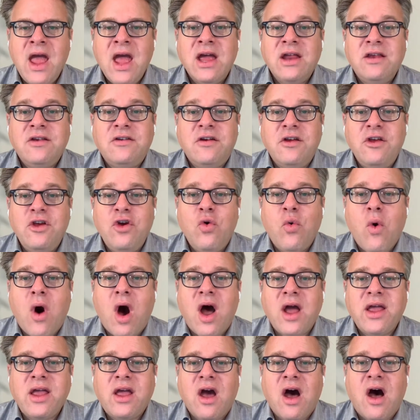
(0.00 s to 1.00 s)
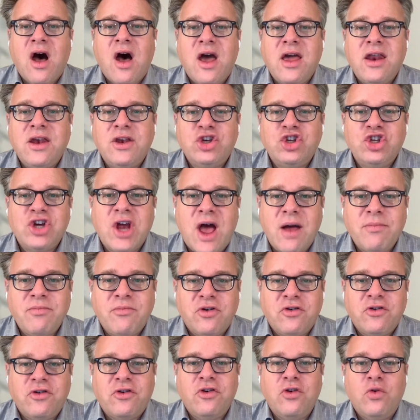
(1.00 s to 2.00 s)
DUI Guide
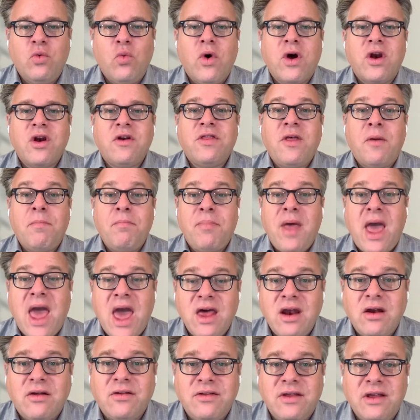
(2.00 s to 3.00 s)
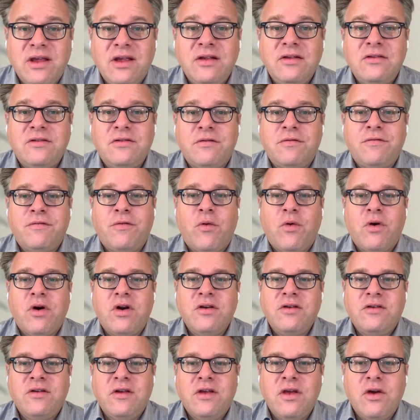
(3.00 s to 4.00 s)
Chapter 2. What are the penalties for
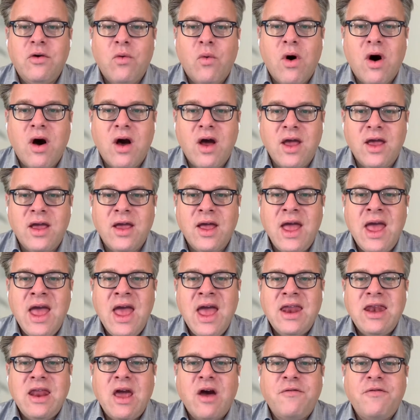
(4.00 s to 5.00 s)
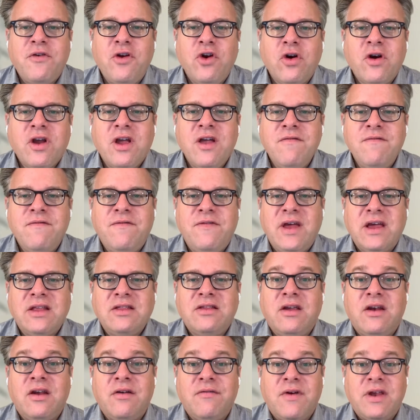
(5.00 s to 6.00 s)
a DUI? Now, if you're
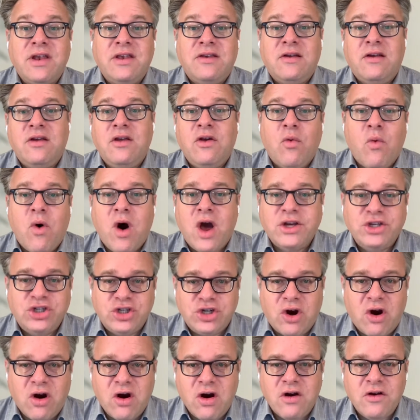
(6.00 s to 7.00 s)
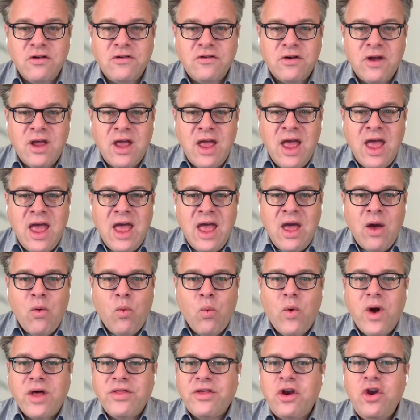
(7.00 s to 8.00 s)
convicted of a DUI charge,
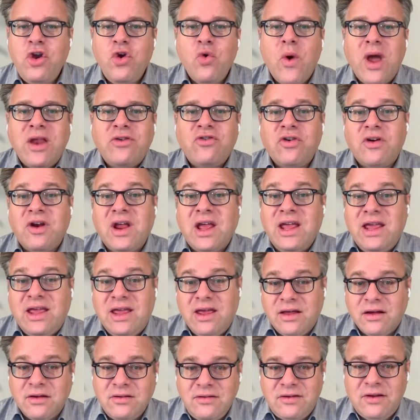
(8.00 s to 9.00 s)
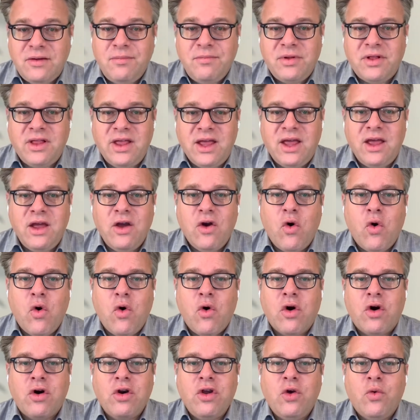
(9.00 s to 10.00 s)
whether you entered a guilty plea
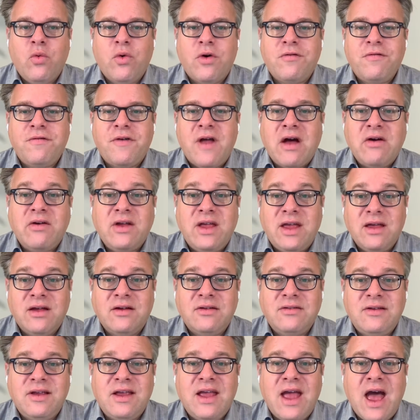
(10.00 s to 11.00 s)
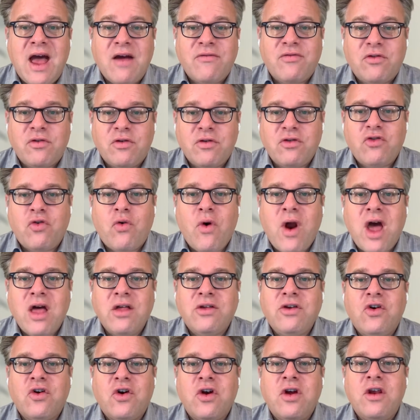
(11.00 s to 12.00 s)
or you were found guilty after a
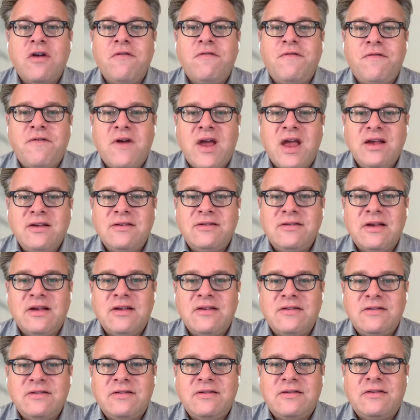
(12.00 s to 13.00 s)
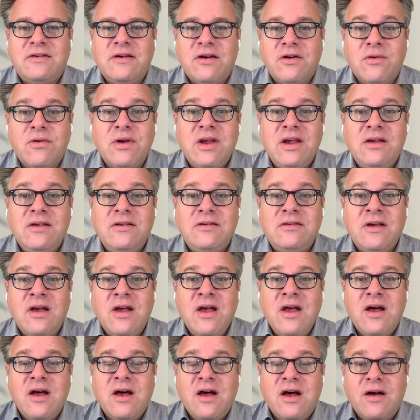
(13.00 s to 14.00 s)
trial, you're going to face a series
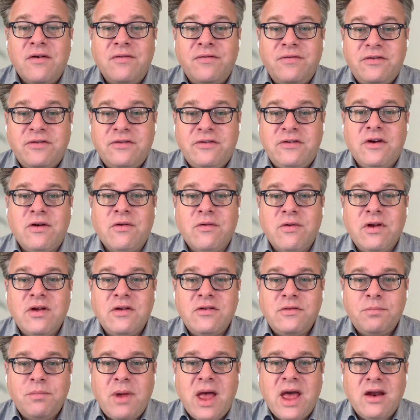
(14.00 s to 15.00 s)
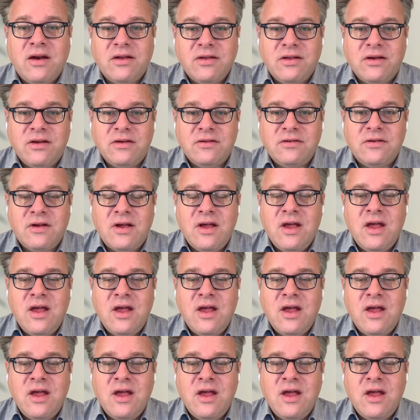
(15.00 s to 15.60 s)
of serious penalties.